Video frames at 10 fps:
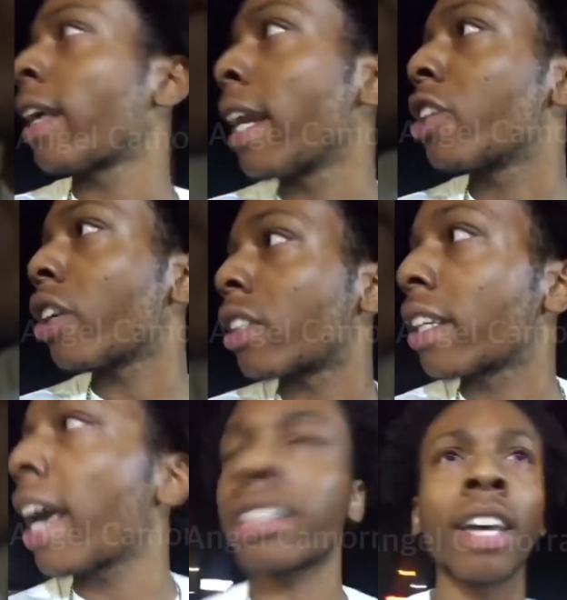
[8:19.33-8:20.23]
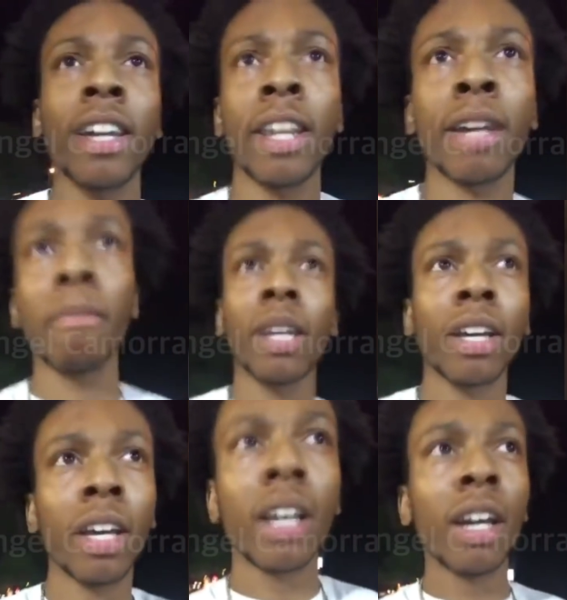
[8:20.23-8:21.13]
that just in case they didn't hear me.
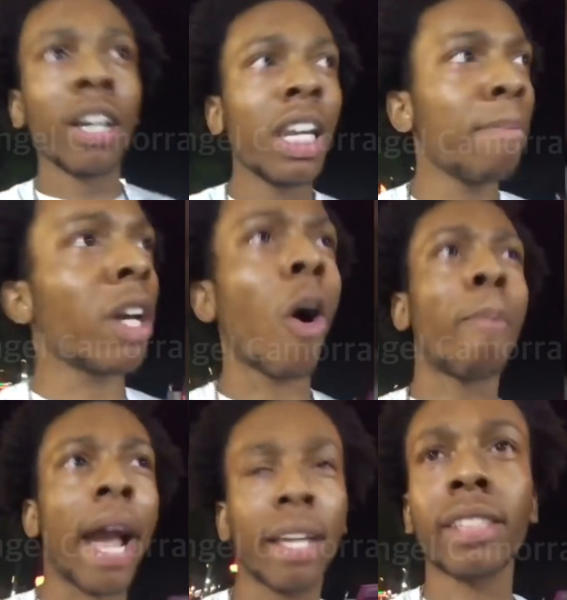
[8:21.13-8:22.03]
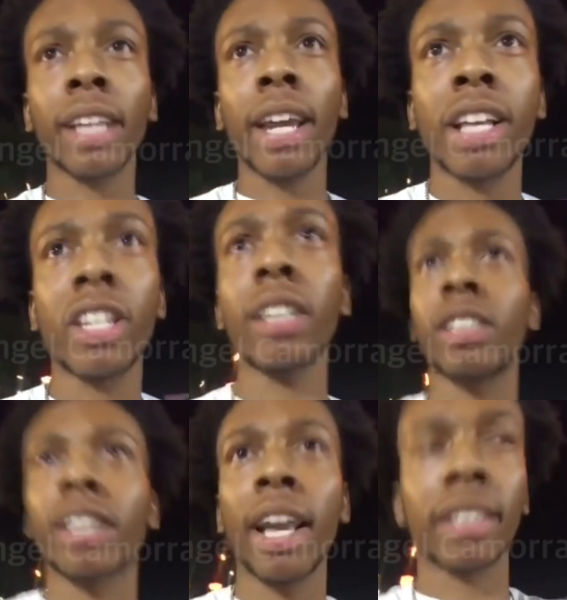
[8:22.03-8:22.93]
Let me go back and say that just in
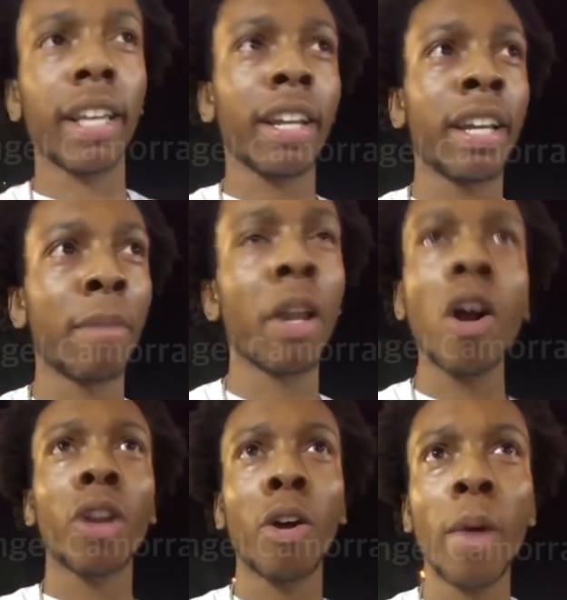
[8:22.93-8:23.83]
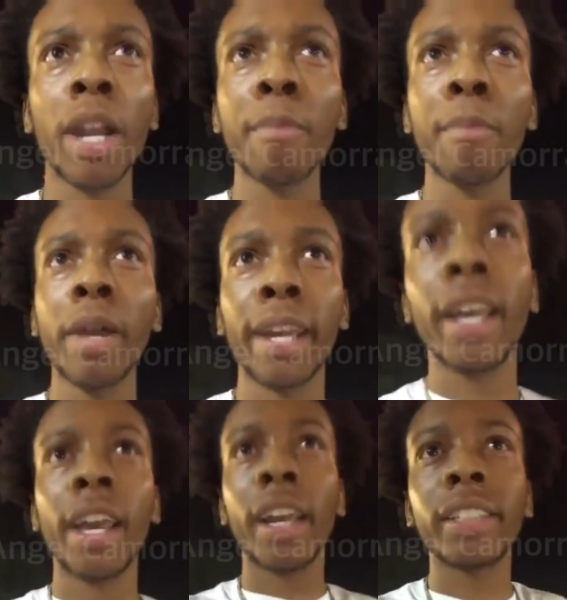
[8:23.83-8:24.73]
case they didn't hear me. Hold on, wait a minute.
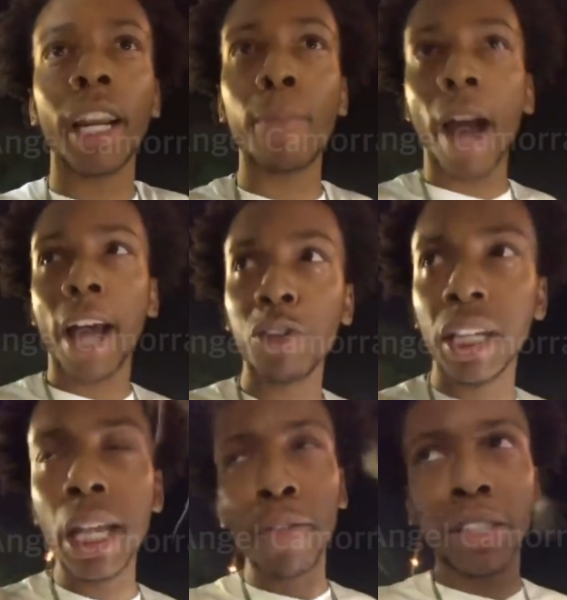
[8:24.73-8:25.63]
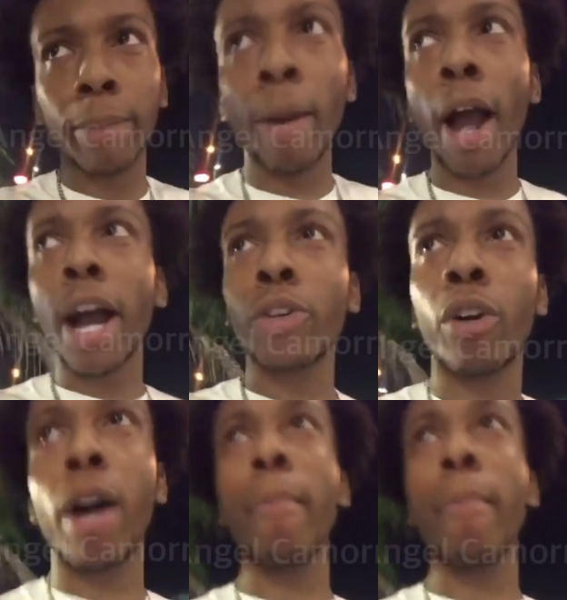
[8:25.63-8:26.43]
It's not about how you leave, it's about how you come